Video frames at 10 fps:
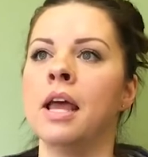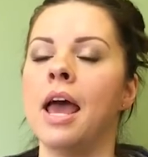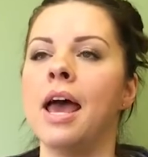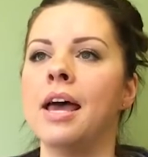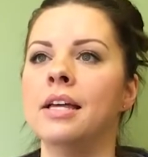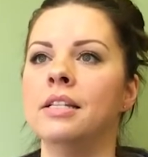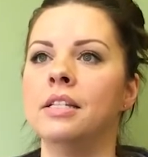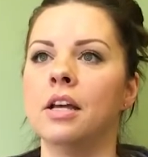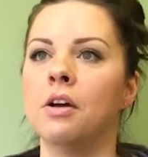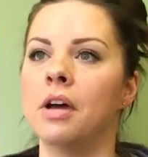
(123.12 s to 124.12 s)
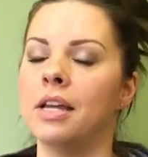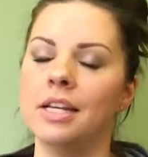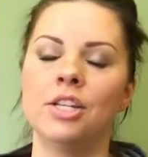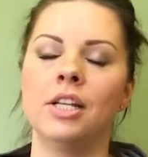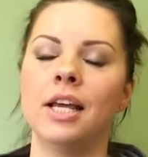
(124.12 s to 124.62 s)
and
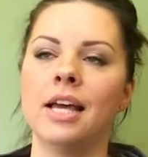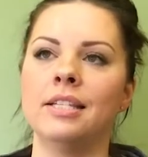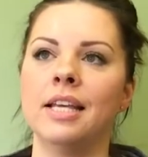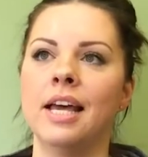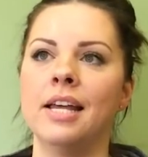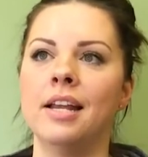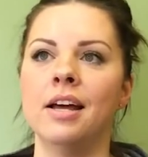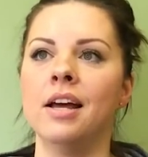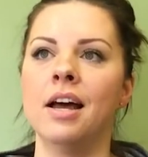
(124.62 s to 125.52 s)
initially I said,